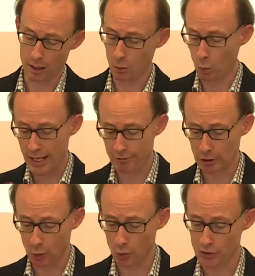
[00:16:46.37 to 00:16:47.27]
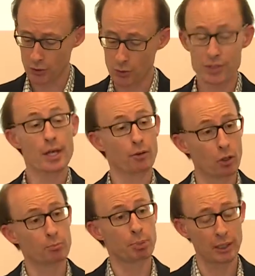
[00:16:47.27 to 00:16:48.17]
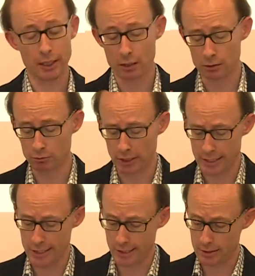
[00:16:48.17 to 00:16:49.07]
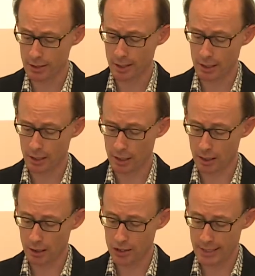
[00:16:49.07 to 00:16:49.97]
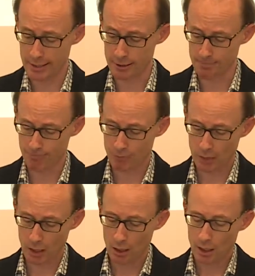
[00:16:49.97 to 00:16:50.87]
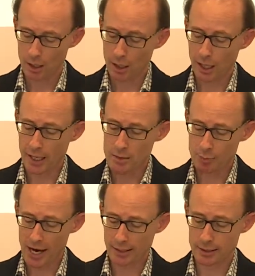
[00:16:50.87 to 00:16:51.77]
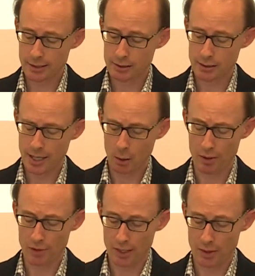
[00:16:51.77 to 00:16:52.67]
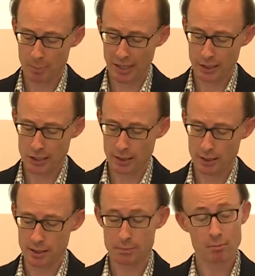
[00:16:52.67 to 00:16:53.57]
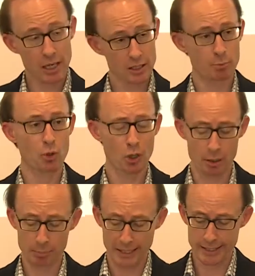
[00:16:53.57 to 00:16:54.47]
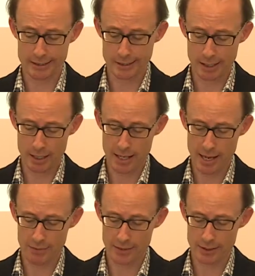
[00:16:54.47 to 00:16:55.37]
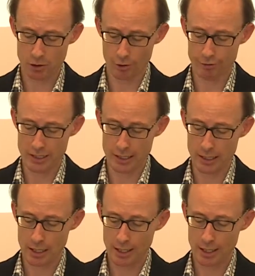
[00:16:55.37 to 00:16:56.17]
whatever law suits their own political, religious agenda. In practice, however, the picture is much more complex, and there's often